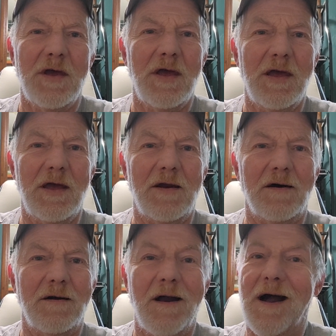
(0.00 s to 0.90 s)
and
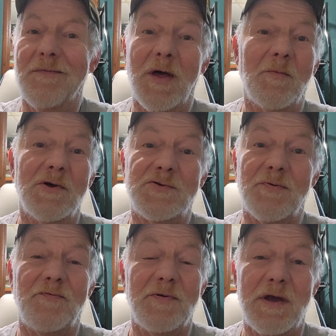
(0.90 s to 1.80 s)
I'm not much of
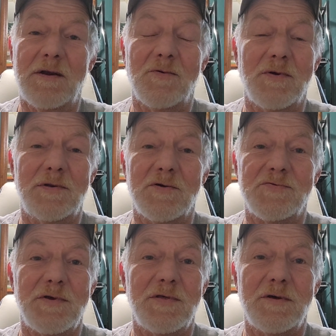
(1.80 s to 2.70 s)
a fan of
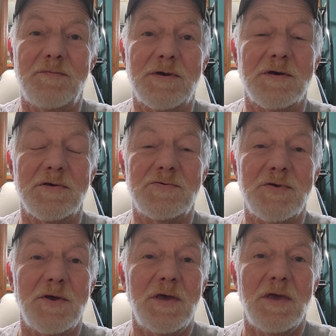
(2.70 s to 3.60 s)
Windows either because
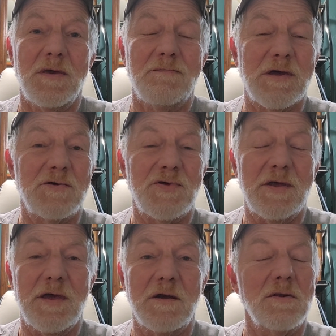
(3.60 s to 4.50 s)
I get